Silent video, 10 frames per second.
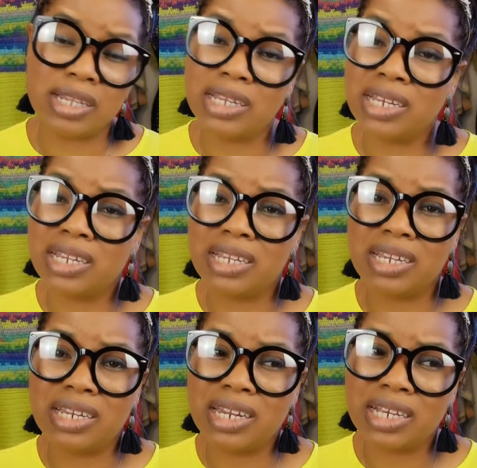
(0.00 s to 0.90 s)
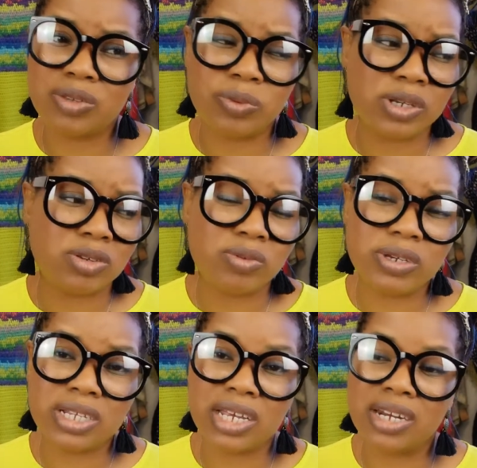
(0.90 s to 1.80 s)
And then next week, 2
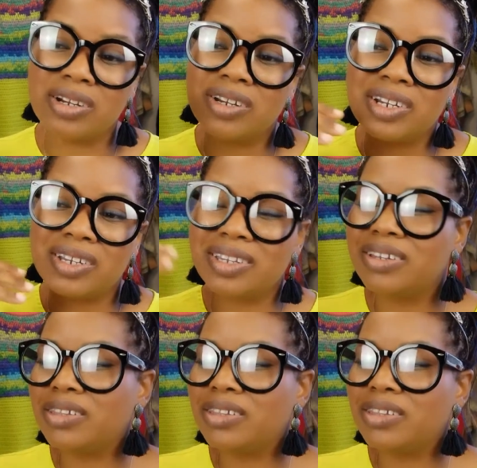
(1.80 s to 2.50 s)
weeks later,